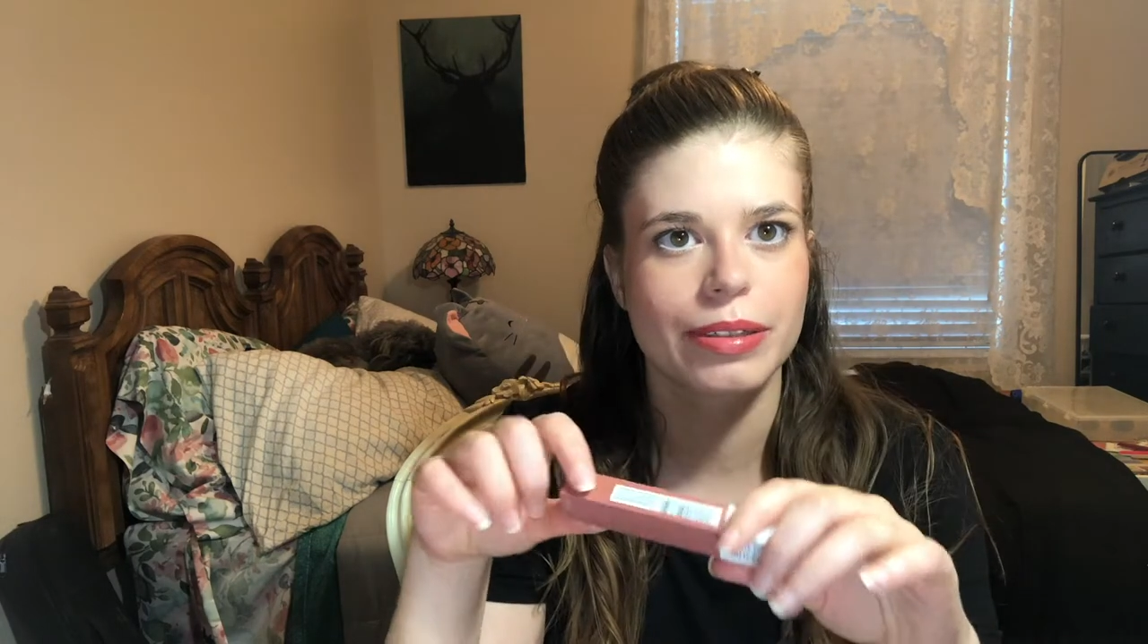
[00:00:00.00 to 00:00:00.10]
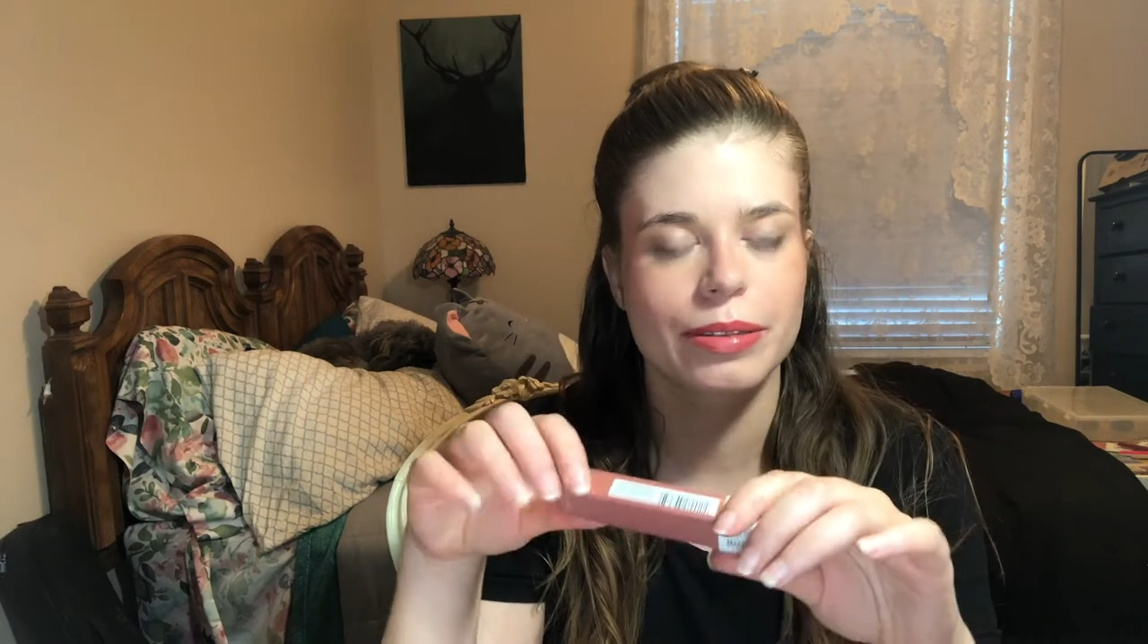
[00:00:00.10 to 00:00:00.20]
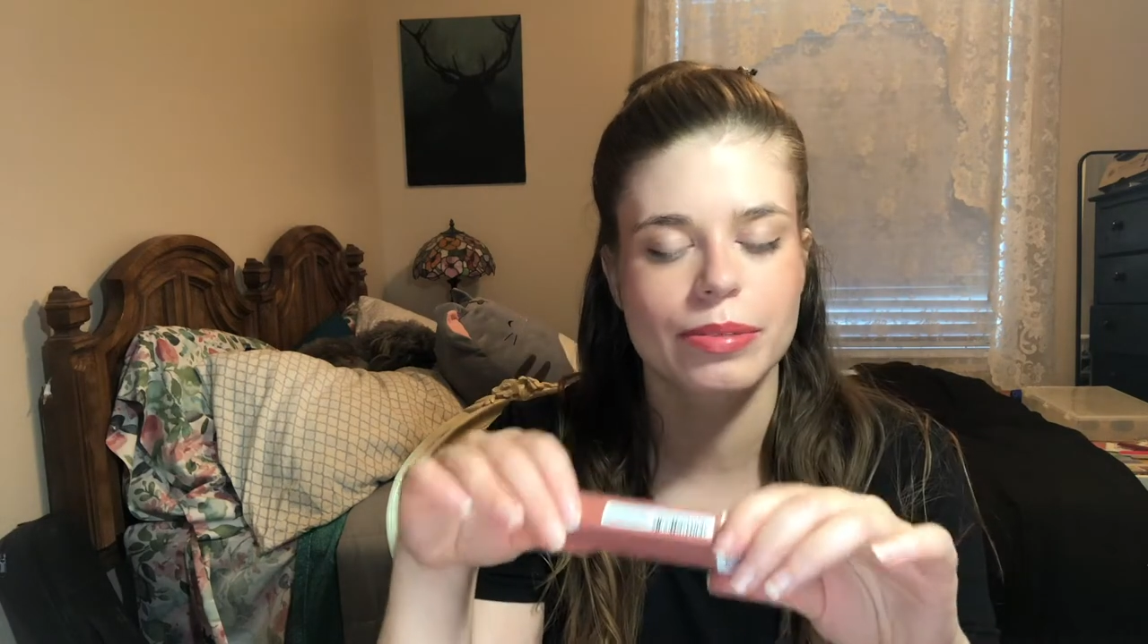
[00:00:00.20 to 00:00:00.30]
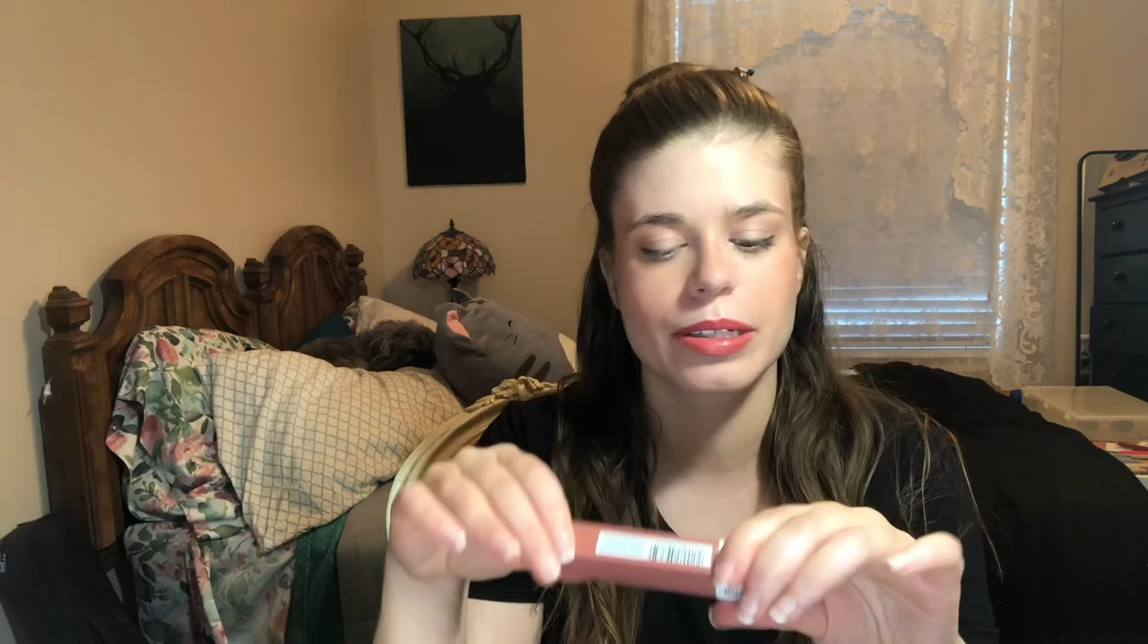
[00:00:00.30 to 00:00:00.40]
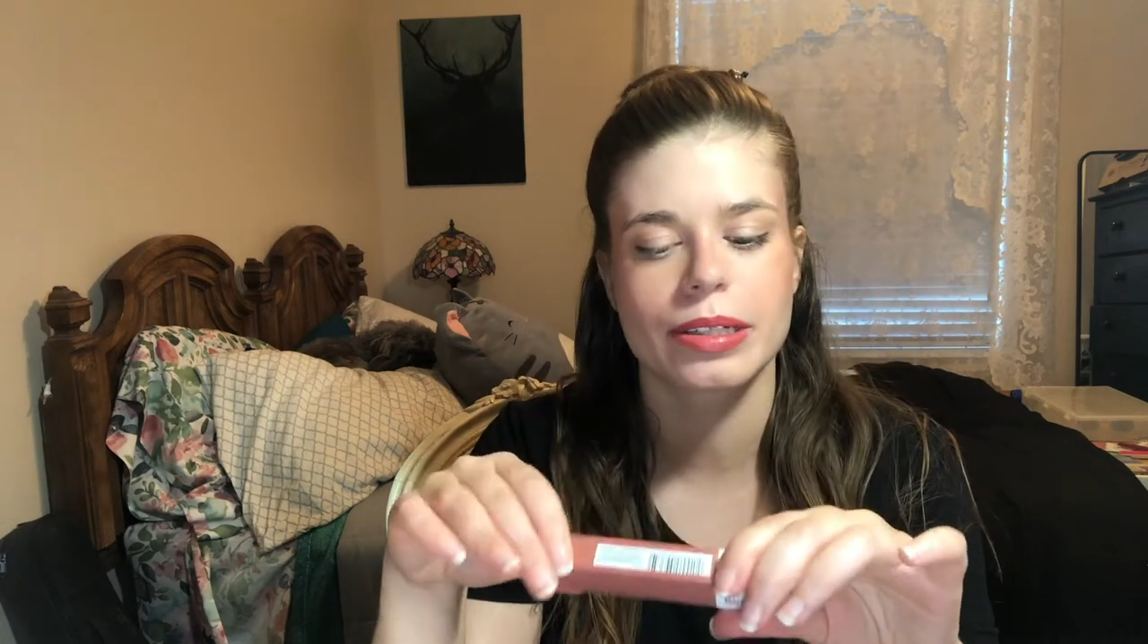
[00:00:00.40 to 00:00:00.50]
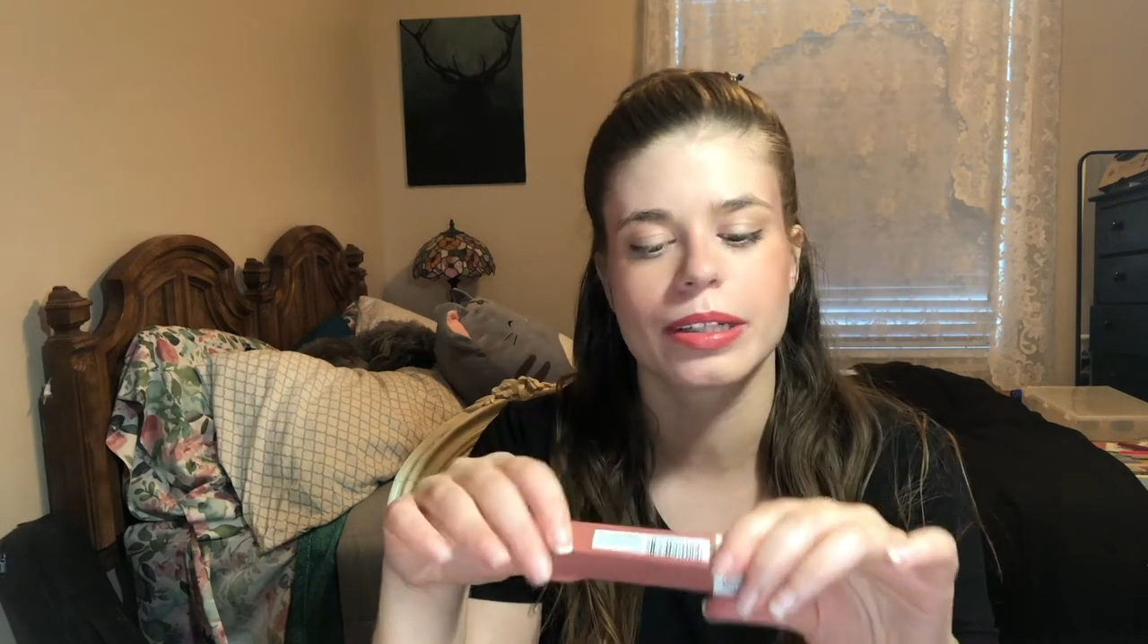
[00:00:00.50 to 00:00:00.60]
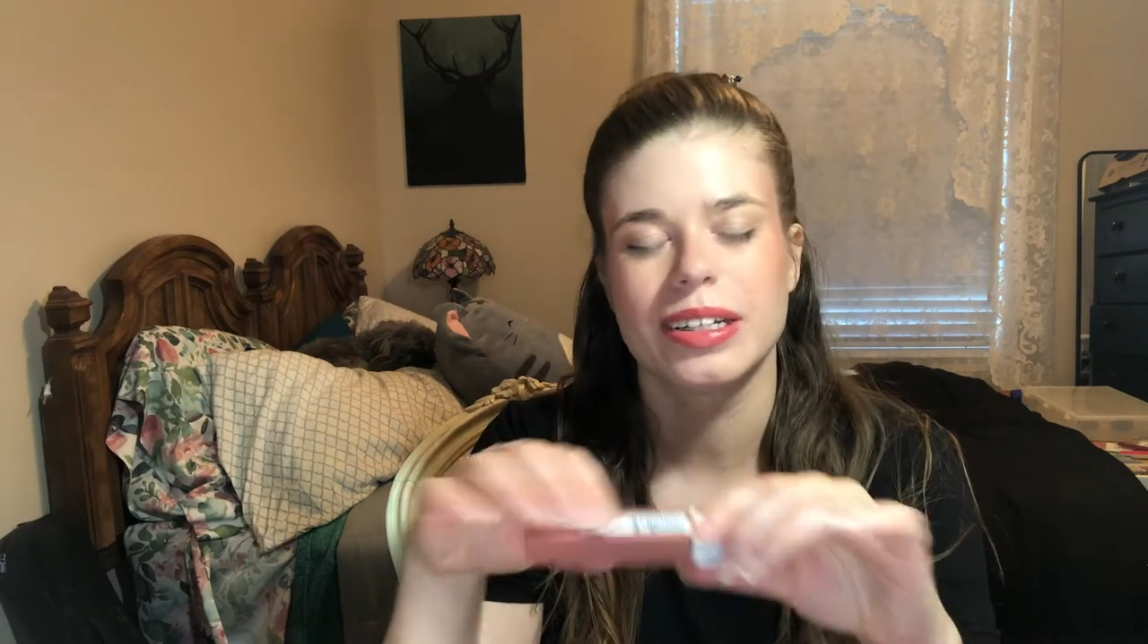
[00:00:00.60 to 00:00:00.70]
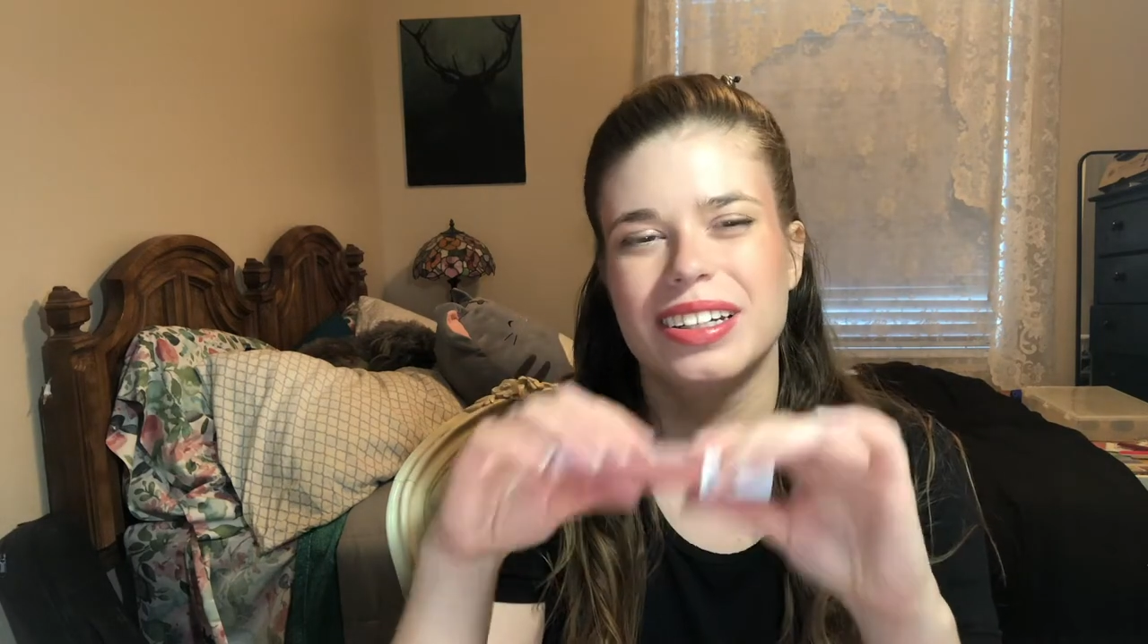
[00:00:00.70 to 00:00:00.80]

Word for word: lipstick